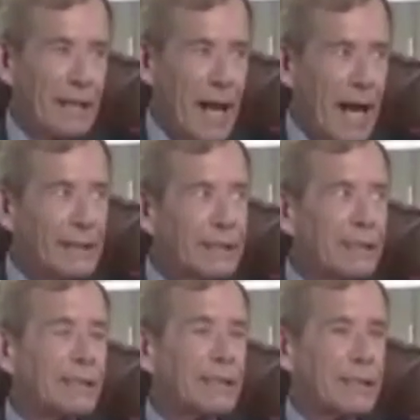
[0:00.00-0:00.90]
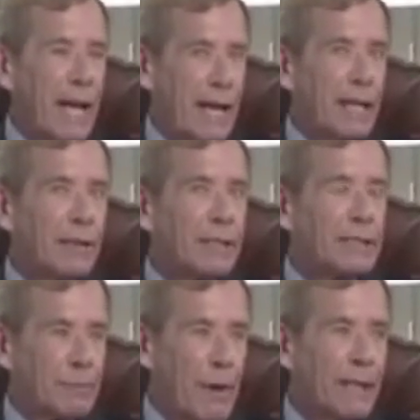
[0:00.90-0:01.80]
in essence take the
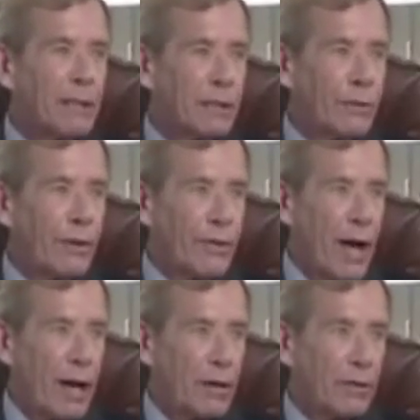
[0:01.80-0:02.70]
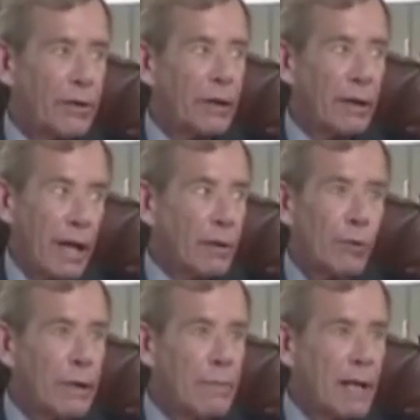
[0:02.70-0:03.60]
spent glutathione
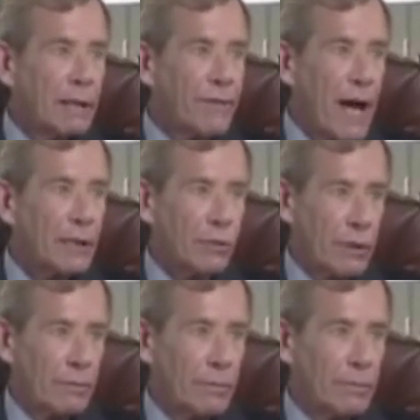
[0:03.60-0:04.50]
and remanufacture it.